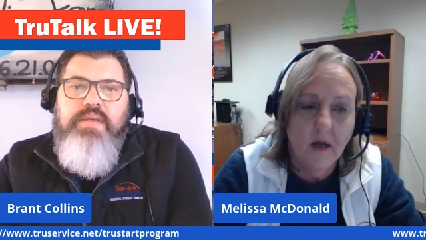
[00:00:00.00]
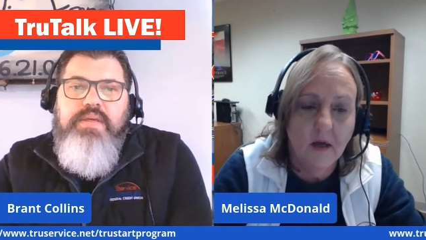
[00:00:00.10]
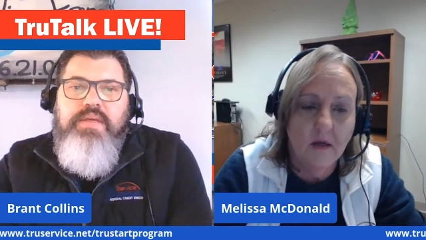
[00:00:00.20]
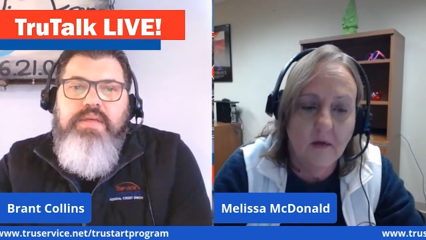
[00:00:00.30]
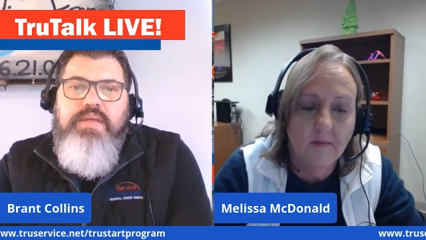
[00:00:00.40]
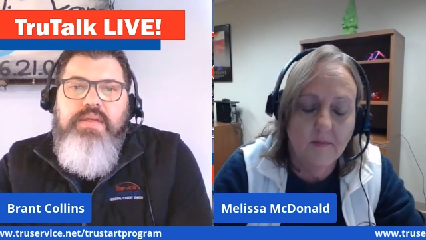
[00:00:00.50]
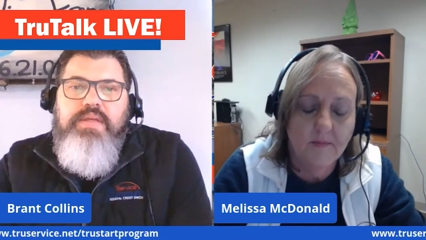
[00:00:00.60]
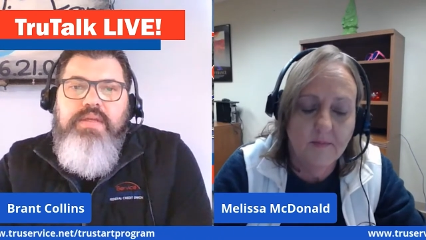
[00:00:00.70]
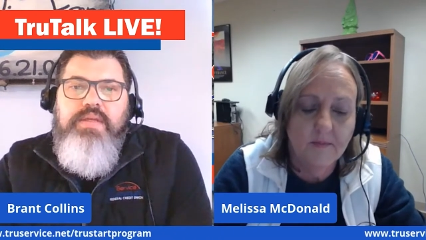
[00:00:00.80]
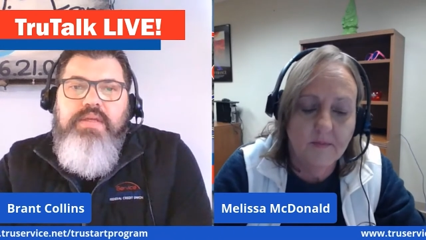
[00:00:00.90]
Speaker 1: um,
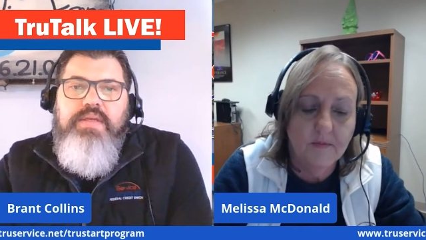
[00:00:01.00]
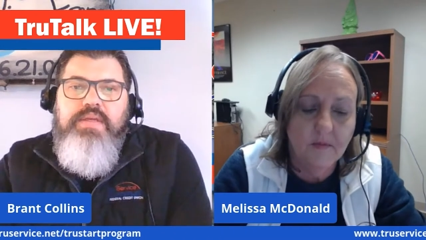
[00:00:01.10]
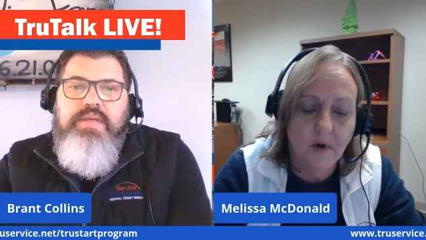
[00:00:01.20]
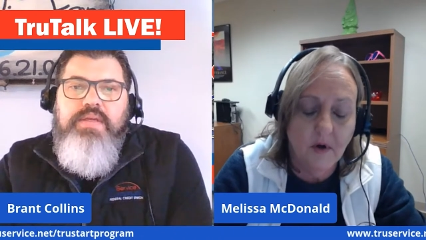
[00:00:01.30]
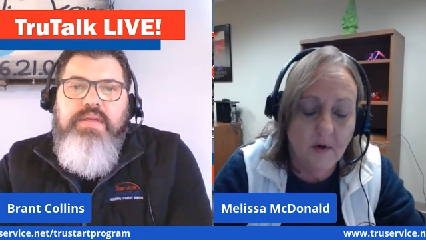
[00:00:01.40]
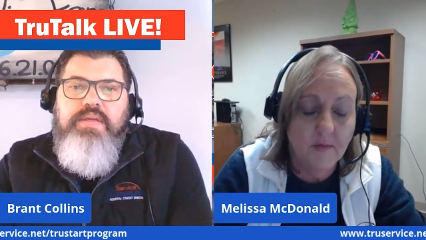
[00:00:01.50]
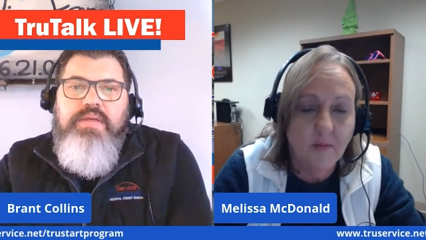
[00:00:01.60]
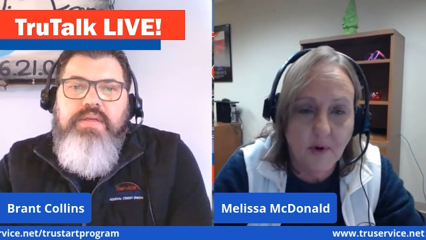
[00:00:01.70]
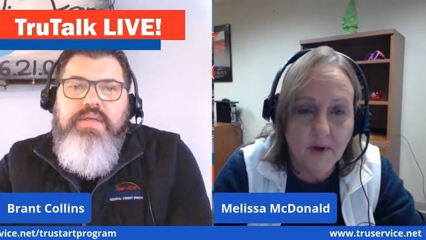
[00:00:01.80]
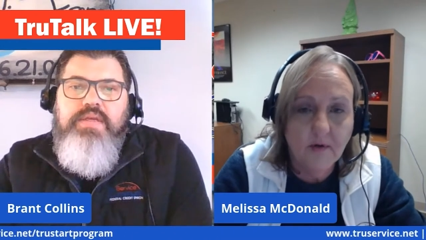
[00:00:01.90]
on a
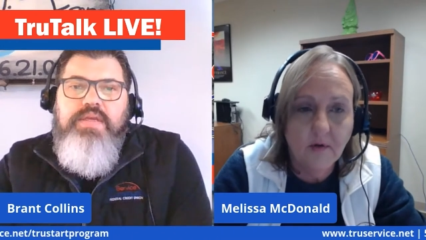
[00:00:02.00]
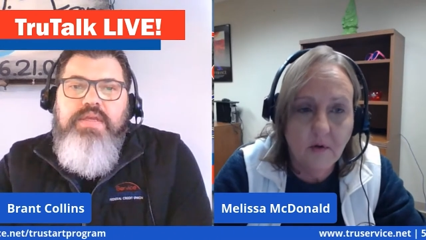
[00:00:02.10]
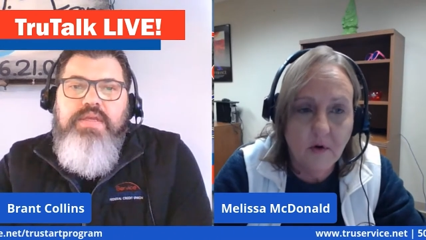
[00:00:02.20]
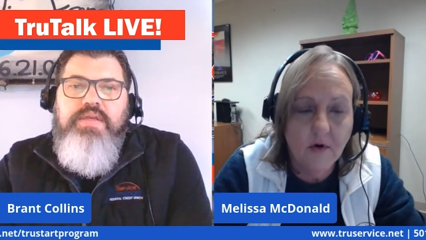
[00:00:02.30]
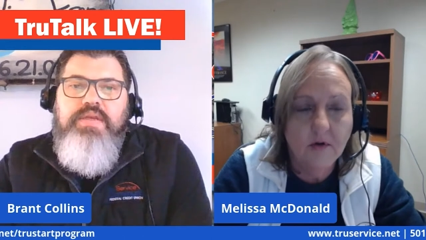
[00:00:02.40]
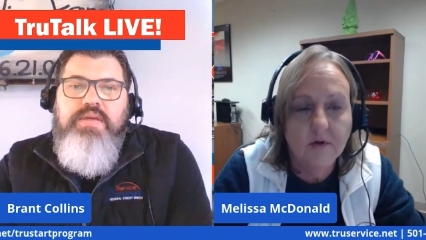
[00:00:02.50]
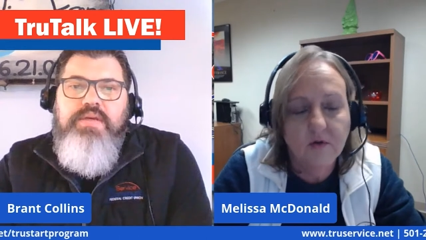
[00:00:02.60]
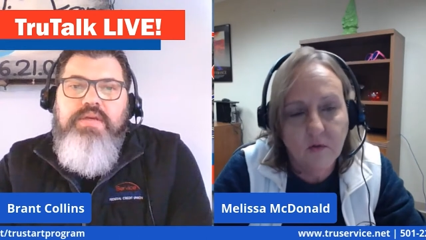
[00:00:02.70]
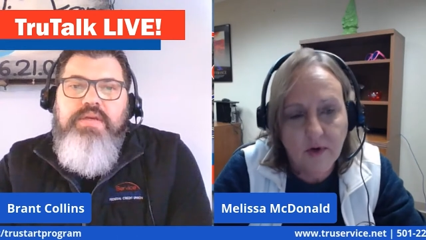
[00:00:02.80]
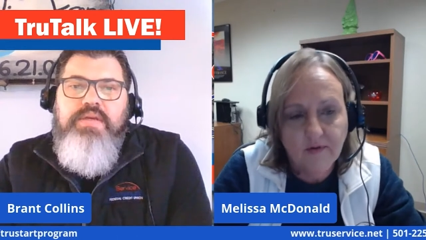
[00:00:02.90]
brand new car,
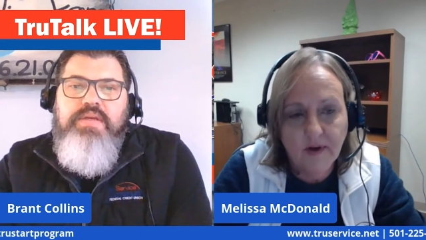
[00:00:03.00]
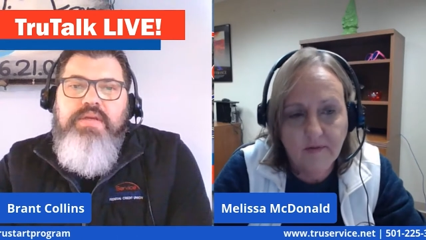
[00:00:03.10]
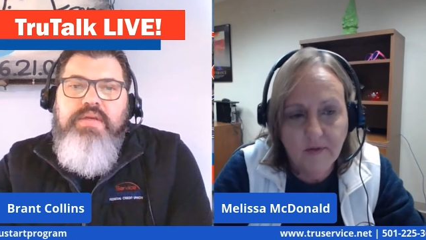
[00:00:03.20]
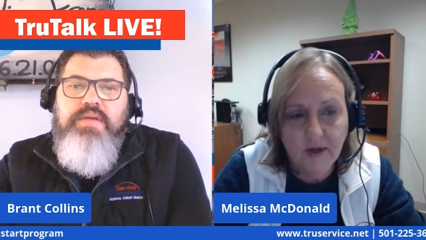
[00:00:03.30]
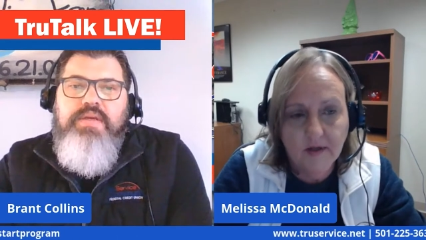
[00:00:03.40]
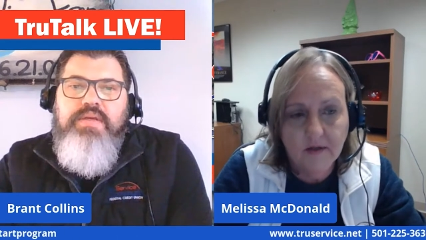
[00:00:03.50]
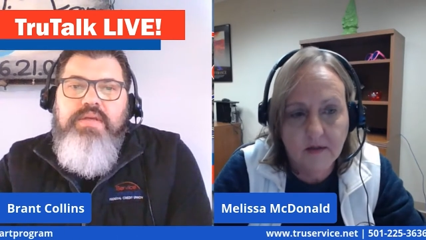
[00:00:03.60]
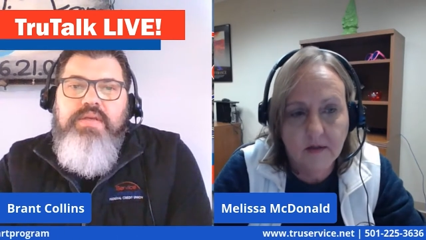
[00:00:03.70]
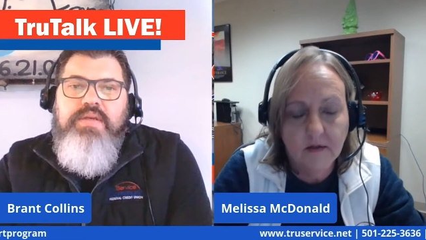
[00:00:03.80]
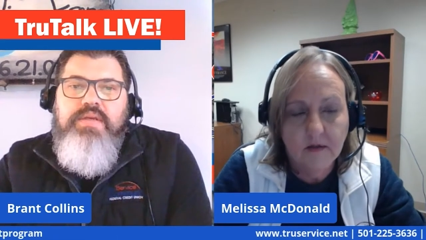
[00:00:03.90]

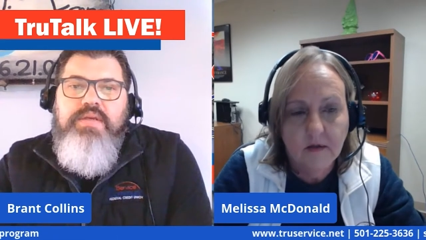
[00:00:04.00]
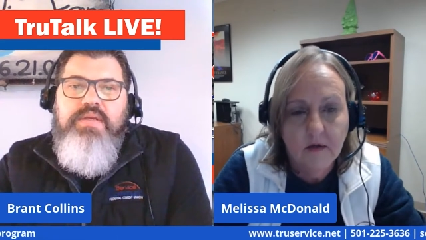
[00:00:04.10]
25,000,